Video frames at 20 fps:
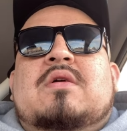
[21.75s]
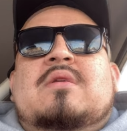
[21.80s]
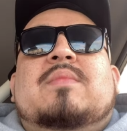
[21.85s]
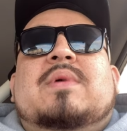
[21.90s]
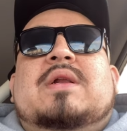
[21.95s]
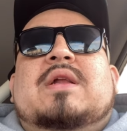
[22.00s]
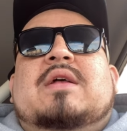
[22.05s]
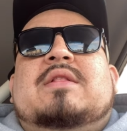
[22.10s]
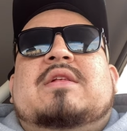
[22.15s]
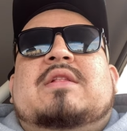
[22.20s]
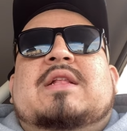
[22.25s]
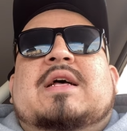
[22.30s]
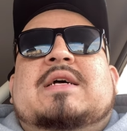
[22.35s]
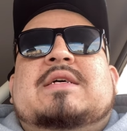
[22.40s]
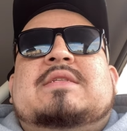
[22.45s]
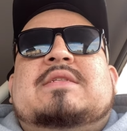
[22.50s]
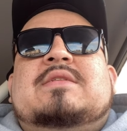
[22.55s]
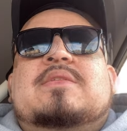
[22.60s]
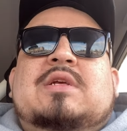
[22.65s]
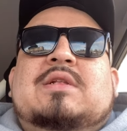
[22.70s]
But
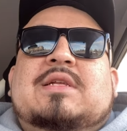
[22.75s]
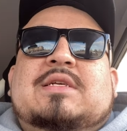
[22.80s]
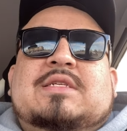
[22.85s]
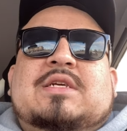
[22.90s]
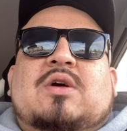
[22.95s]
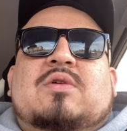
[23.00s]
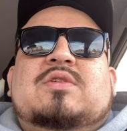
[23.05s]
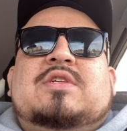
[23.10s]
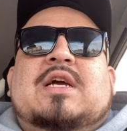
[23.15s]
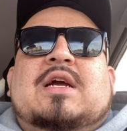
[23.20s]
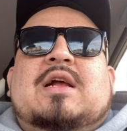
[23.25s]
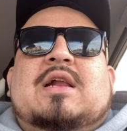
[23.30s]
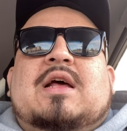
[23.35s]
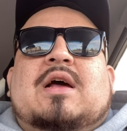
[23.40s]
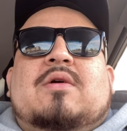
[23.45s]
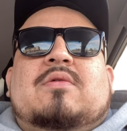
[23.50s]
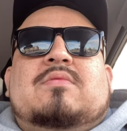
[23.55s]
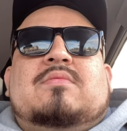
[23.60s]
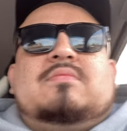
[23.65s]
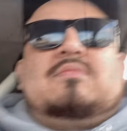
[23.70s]
nonetheless, let's go check it out.